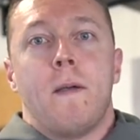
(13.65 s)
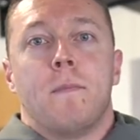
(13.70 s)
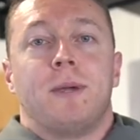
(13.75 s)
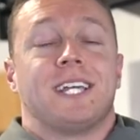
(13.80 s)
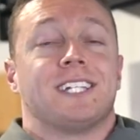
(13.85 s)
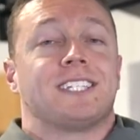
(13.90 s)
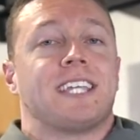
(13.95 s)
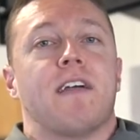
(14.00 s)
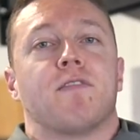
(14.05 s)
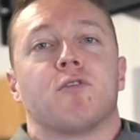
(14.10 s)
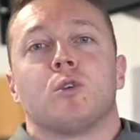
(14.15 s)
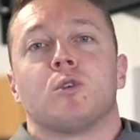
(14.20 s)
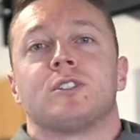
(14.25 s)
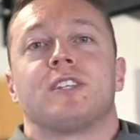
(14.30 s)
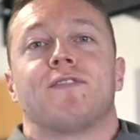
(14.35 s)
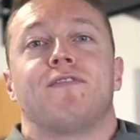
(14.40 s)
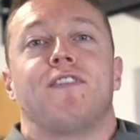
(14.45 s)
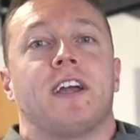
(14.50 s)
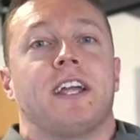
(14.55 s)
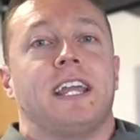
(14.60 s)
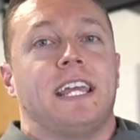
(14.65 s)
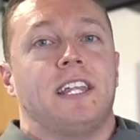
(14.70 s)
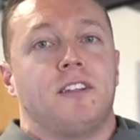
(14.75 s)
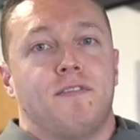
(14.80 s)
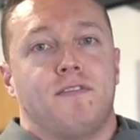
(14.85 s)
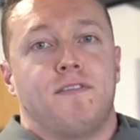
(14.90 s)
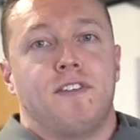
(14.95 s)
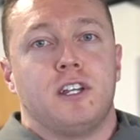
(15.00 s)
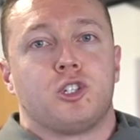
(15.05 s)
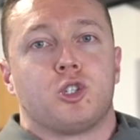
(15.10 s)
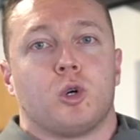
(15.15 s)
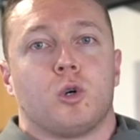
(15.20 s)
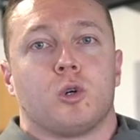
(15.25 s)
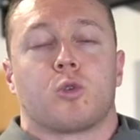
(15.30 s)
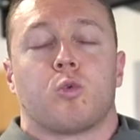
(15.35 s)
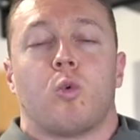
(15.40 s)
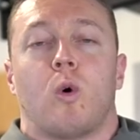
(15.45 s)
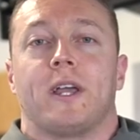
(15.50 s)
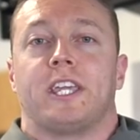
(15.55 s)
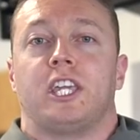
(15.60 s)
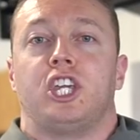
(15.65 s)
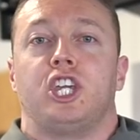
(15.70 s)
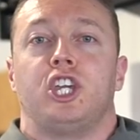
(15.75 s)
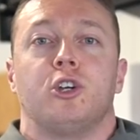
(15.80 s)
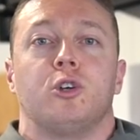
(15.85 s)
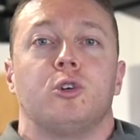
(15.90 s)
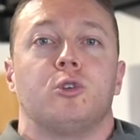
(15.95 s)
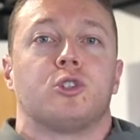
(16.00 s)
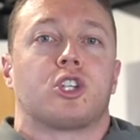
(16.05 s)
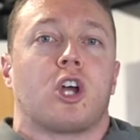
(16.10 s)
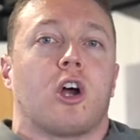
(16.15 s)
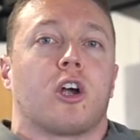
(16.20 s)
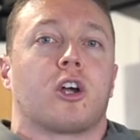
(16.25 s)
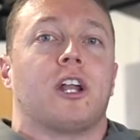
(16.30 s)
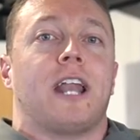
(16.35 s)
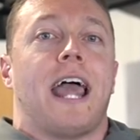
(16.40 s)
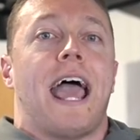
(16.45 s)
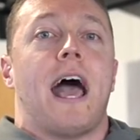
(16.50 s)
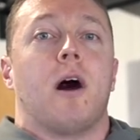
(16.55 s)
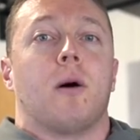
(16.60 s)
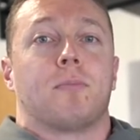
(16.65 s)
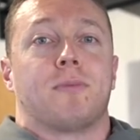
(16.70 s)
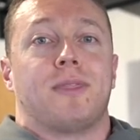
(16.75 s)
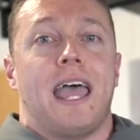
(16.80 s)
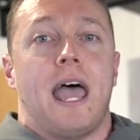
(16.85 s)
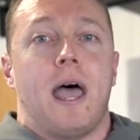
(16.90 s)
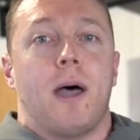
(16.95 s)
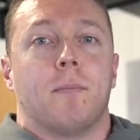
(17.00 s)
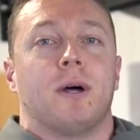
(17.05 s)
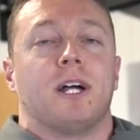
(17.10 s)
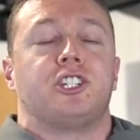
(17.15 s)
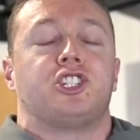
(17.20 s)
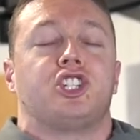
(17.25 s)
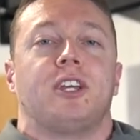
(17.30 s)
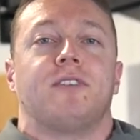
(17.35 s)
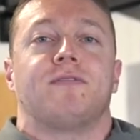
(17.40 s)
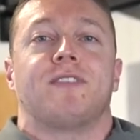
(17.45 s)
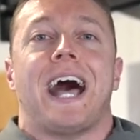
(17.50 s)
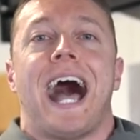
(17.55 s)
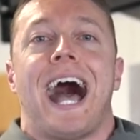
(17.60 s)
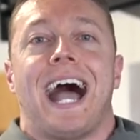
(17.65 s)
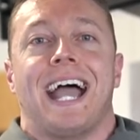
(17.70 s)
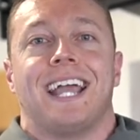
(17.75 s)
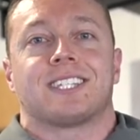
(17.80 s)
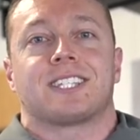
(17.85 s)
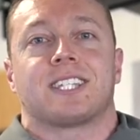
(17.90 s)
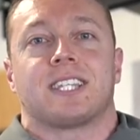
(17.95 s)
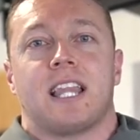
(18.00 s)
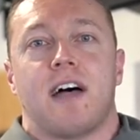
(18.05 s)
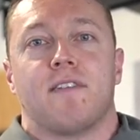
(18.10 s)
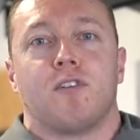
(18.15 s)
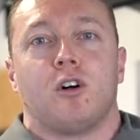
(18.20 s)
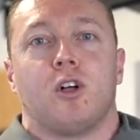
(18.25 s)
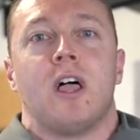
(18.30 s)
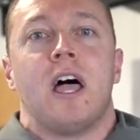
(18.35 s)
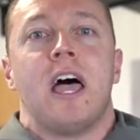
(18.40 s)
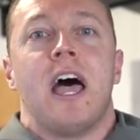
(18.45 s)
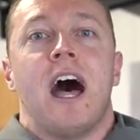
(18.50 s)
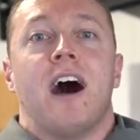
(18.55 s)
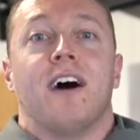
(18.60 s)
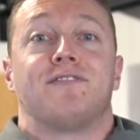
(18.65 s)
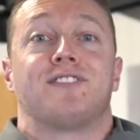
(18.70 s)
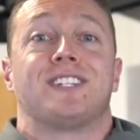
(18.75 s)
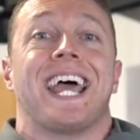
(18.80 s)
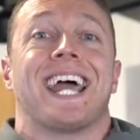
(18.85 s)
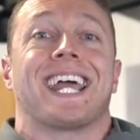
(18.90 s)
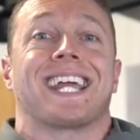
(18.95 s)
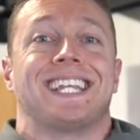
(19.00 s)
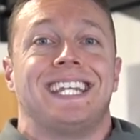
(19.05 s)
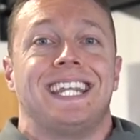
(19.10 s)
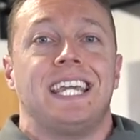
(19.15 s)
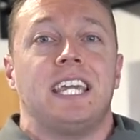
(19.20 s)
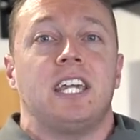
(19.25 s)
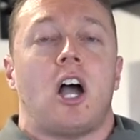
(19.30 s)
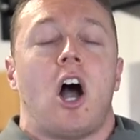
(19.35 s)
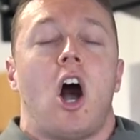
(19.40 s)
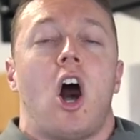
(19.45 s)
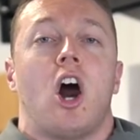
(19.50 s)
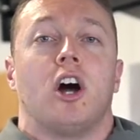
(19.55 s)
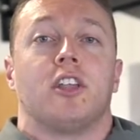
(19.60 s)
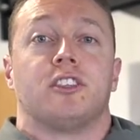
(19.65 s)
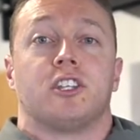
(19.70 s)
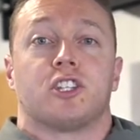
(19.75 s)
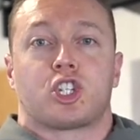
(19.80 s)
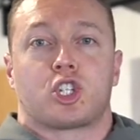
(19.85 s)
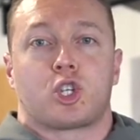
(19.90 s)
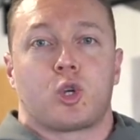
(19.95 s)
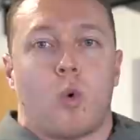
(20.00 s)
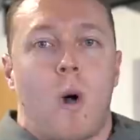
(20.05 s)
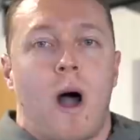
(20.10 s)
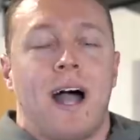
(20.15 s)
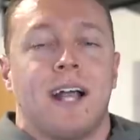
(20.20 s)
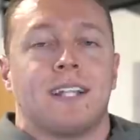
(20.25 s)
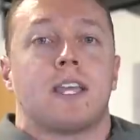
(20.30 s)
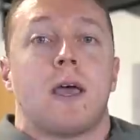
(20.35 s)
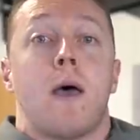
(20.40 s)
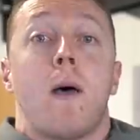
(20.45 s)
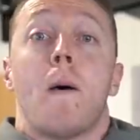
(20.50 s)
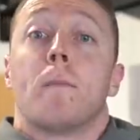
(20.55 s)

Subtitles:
because everyone's very individual with what cues are gonna help them achieve the highest level of technique on the squat.